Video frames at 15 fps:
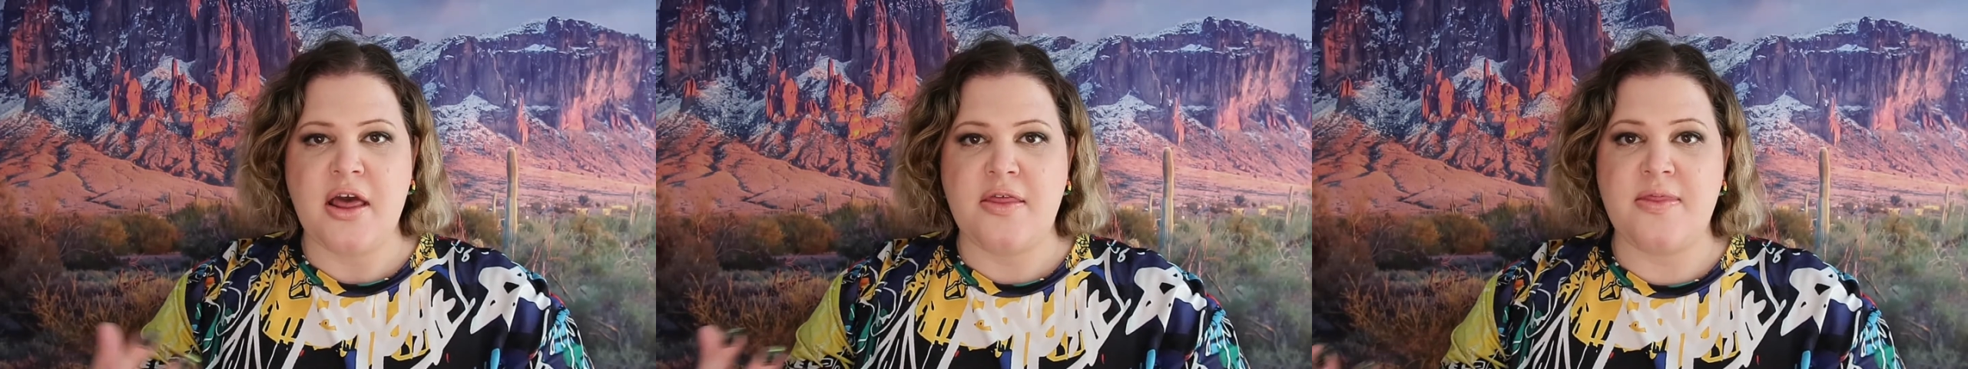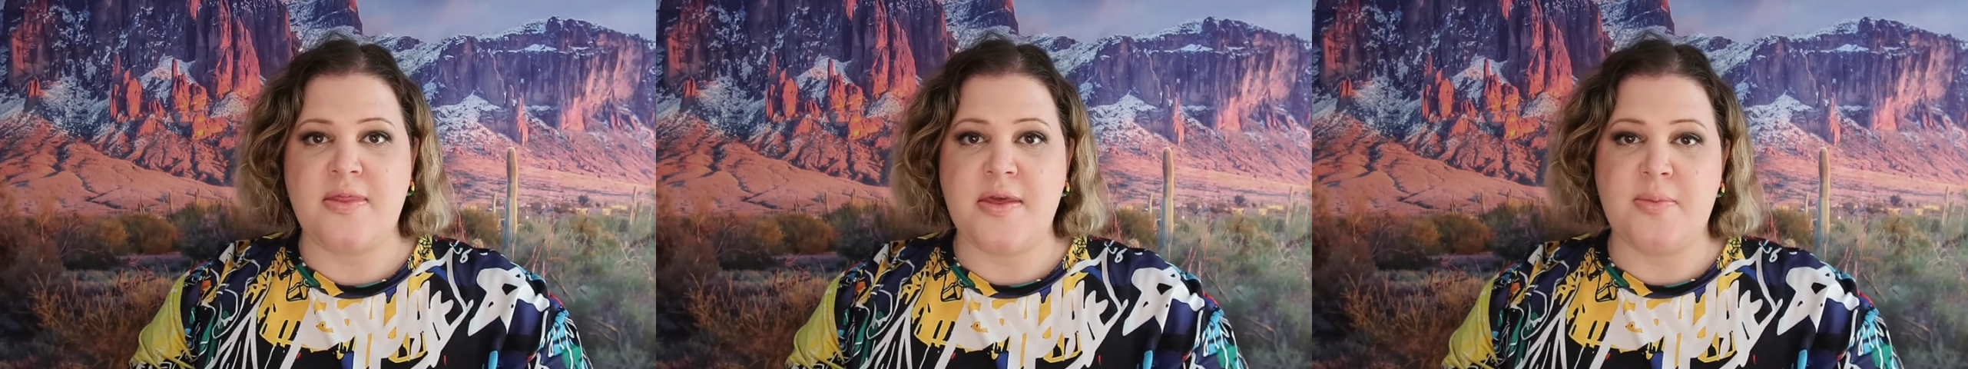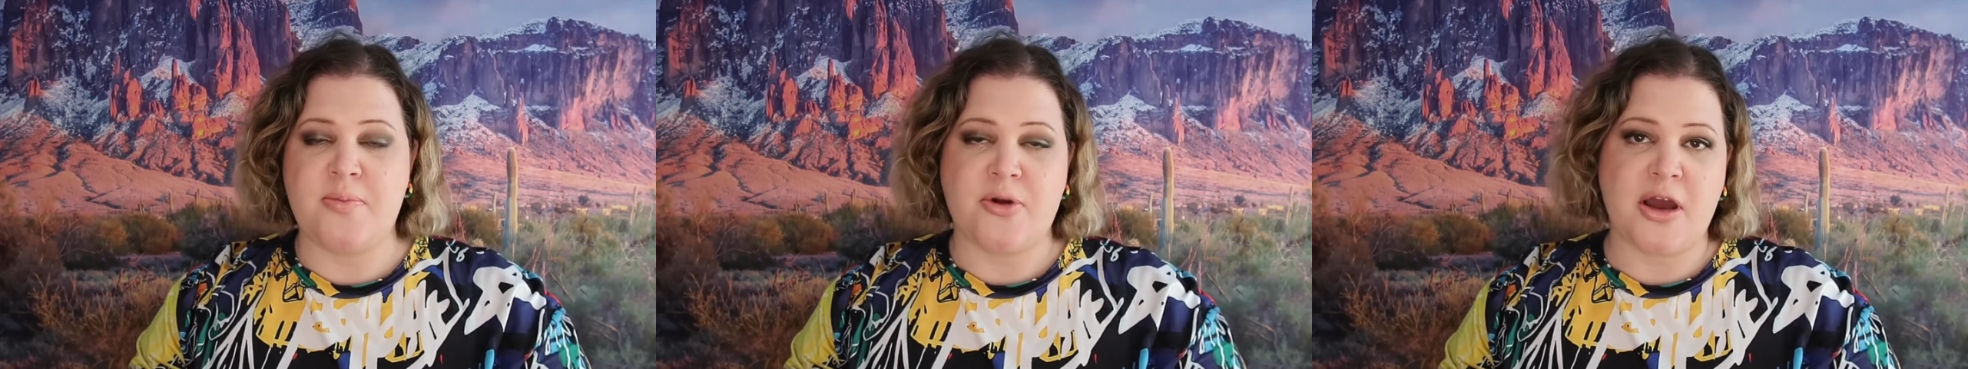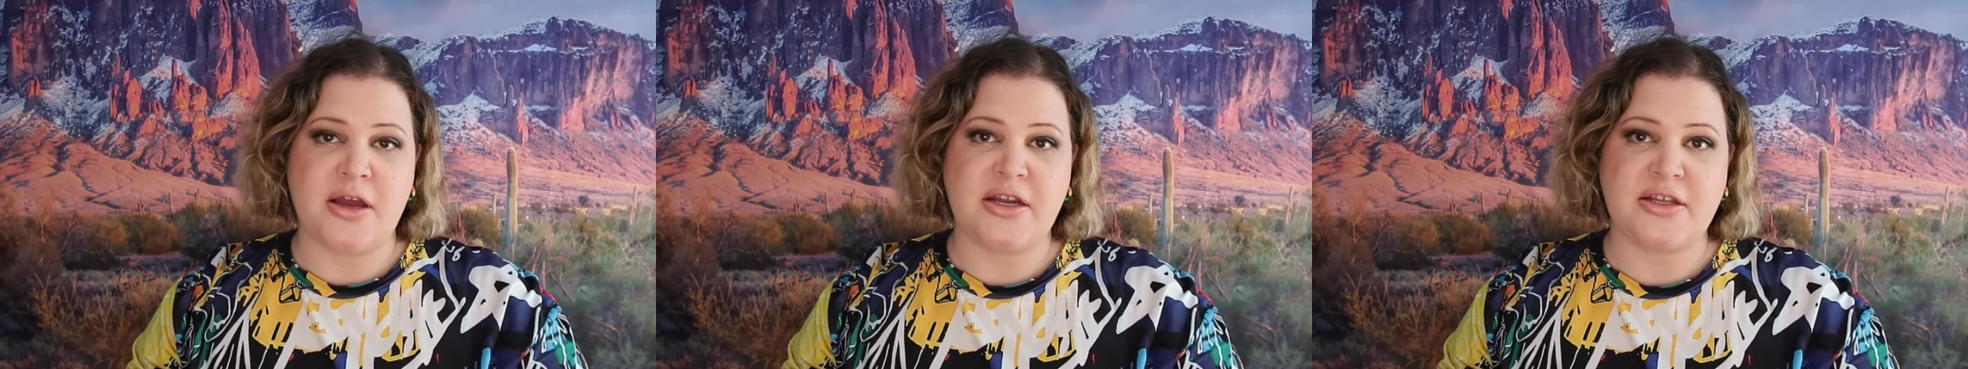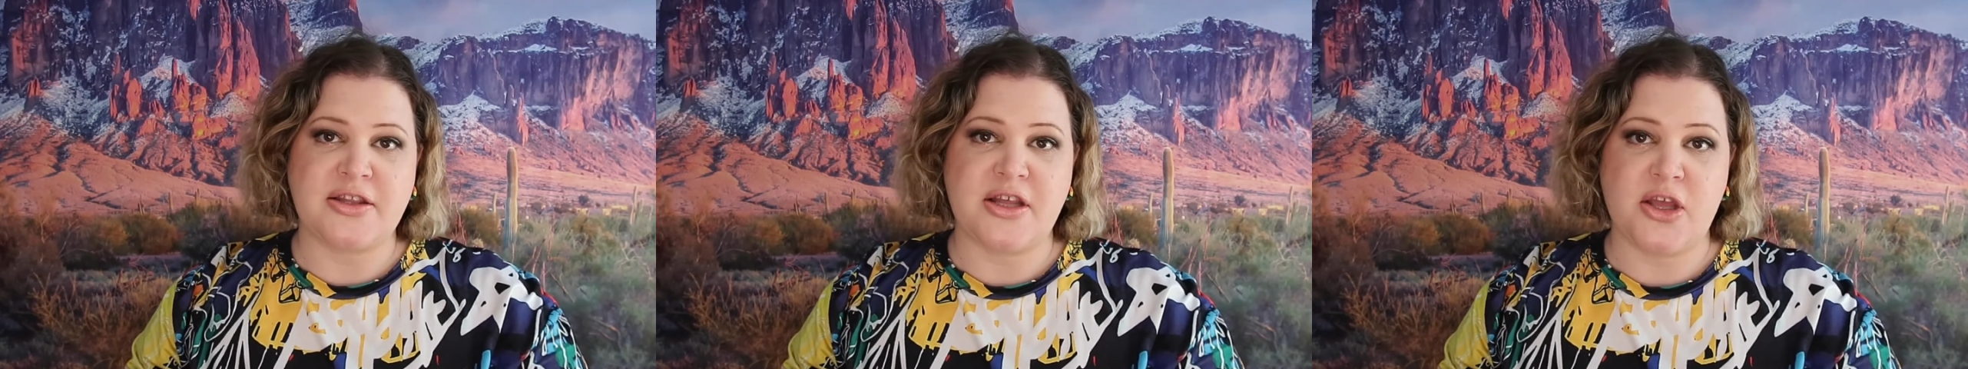the
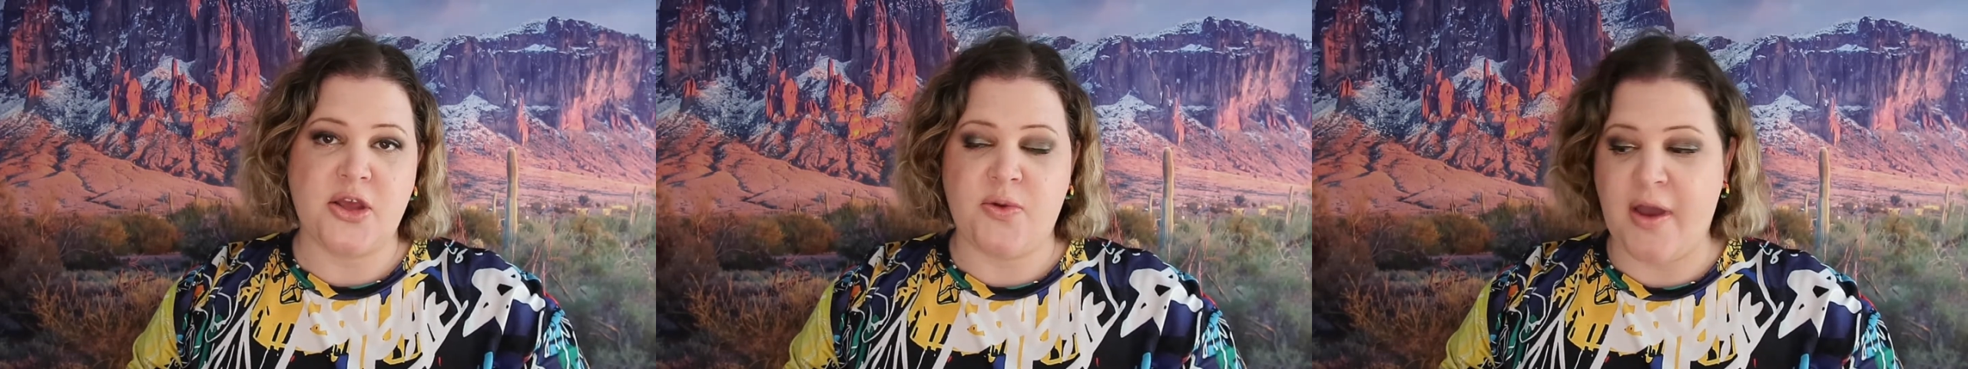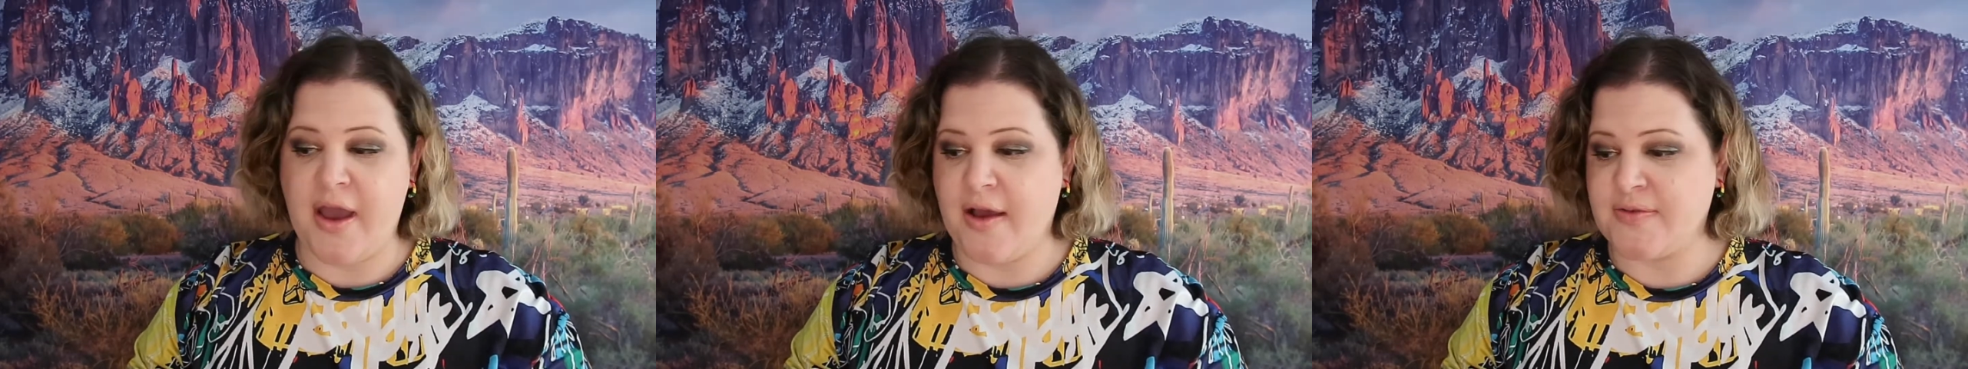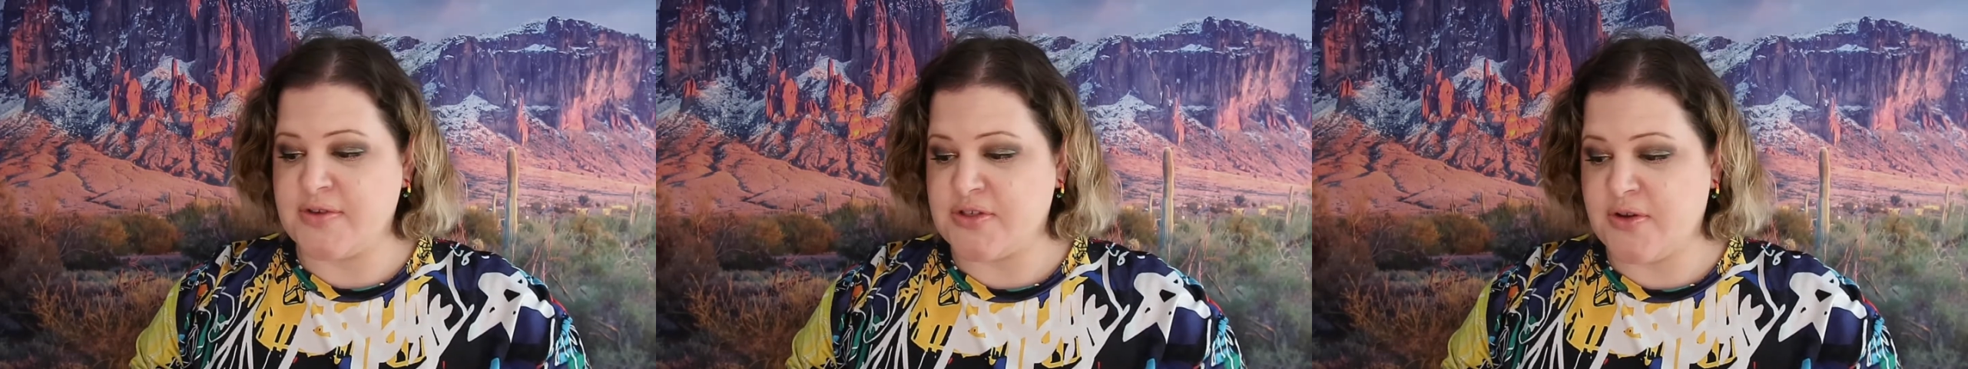product that you have,